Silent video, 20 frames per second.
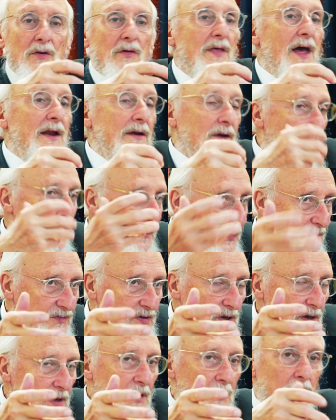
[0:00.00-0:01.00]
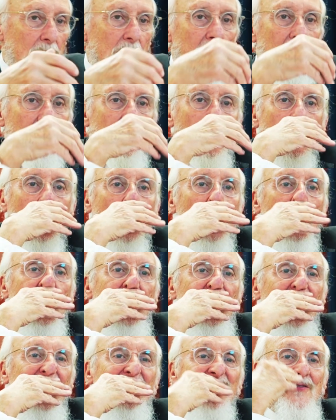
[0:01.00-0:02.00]
That cup of tea, or
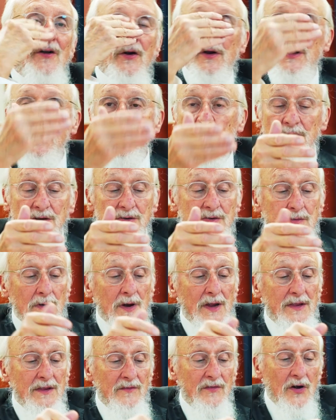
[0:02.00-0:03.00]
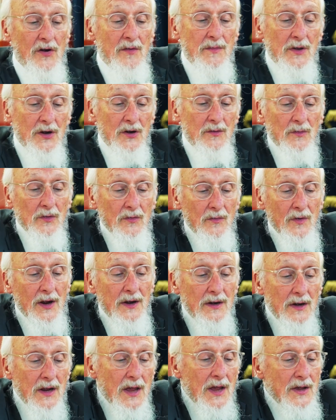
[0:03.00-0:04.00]
at the very least, right, the very minimal,
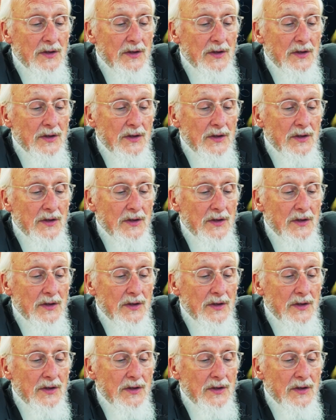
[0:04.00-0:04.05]
right?